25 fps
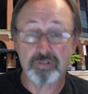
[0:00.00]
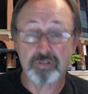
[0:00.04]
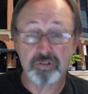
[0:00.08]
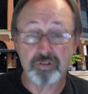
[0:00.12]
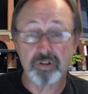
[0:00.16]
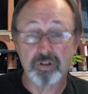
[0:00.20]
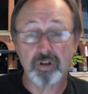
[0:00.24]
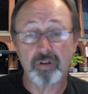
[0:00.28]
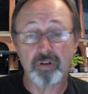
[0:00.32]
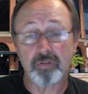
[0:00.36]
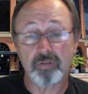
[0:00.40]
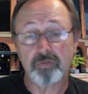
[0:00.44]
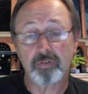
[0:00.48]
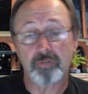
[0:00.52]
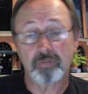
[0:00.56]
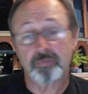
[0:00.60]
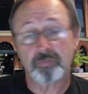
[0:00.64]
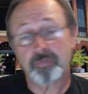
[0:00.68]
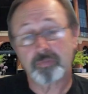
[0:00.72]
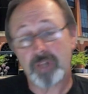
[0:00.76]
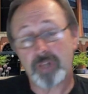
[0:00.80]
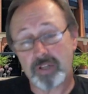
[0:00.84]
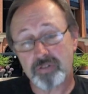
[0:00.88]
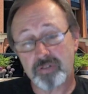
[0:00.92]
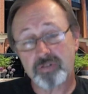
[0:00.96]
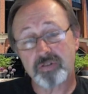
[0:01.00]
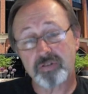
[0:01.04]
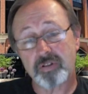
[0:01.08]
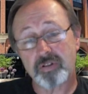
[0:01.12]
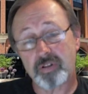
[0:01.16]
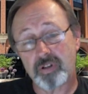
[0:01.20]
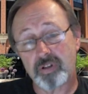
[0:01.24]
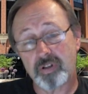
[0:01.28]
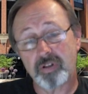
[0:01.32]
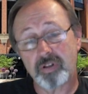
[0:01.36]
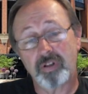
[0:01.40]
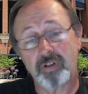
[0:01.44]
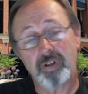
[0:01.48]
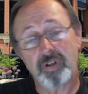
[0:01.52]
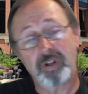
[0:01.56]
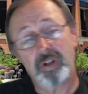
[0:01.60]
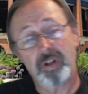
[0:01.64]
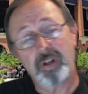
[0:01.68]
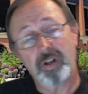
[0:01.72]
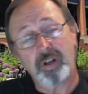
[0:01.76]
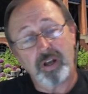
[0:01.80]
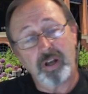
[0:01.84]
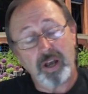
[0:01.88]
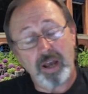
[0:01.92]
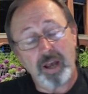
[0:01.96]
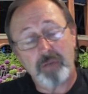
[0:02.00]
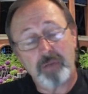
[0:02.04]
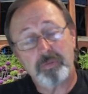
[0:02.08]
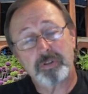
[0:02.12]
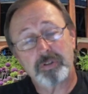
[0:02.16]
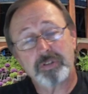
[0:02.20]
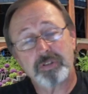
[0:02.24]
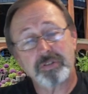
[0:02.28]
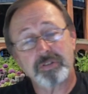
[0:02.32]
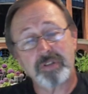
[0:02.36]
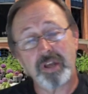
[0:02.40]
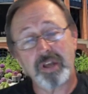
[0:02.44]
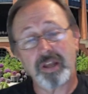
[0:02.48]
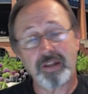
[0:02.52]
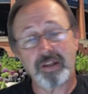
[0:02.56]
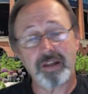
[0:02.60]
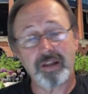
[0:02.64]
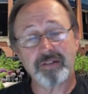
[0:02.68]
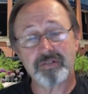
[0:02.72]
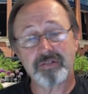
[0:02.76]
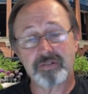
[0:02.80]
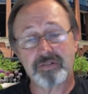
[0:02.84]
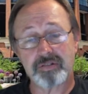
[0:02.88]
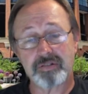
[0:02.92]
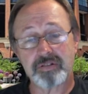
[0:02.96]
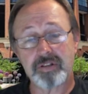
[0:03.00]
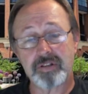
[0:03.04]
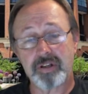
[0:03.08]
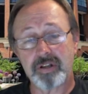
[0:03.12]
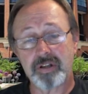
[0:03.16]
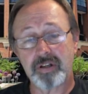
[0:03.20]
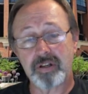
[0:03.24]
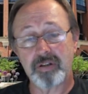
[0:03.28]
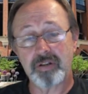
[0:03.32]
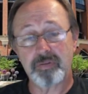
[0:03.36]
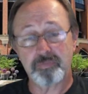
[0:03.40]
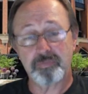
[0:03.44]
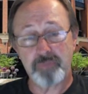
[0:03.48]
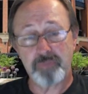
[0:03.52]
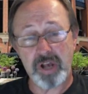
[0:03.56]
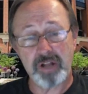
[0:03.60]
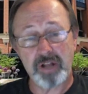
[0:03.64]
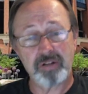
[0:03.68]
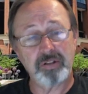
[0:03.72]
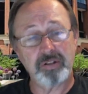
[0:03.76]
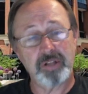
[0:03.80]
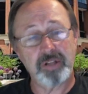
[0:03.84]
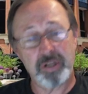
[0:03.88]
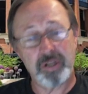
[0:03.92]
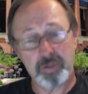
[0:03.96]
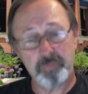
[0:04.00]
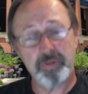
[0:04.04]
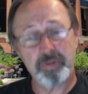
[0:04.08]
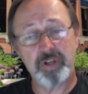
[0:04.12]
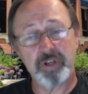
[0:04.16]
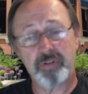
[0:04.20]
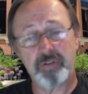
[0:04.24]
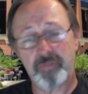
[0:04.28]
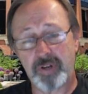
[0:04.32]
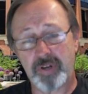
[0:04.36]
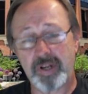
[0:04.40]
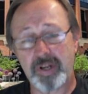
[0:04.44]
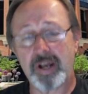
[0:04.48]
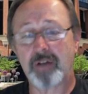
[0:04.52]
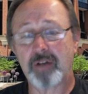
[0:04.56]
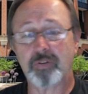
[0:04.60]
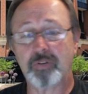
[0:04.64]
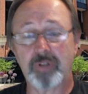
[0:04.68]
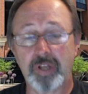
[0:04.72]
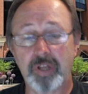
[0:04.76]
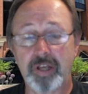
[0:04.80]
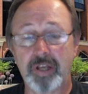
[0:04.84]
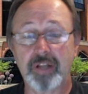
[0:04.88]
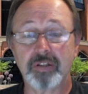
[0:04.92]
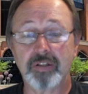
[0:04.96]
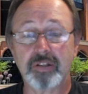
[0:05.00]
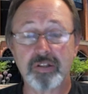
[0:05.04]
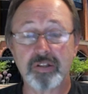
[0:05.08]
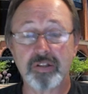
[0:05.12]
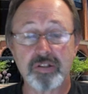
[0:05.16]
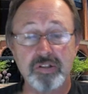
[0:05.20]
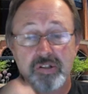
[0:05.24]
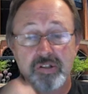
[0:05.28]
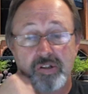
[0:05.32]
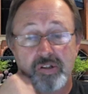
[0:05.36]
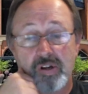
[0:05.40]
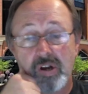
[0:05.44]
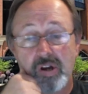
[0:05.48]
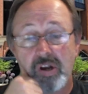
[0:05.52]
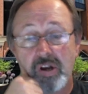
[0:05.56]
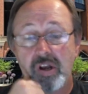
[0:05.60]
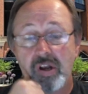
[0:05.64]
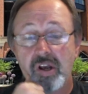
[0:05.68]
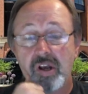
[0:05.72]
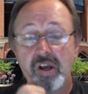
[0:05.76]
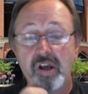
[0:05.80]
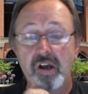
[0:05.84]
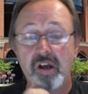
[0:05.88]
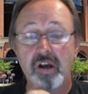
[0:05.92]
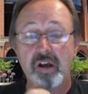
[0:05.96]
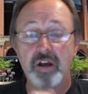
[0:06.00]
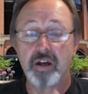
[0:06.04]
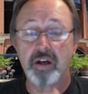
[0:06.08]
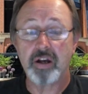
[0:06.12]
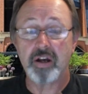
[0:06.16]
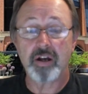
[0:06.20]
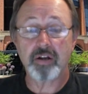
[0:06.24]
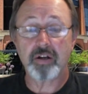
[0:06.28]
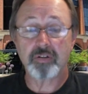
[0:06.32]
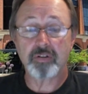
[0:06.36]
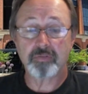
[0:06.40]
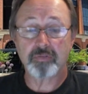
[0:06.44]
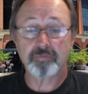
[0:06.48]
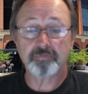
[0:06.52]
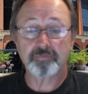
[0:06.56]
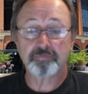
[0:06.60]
So that's, uh, I would say that's uh, about a little bit of an outlandish uh,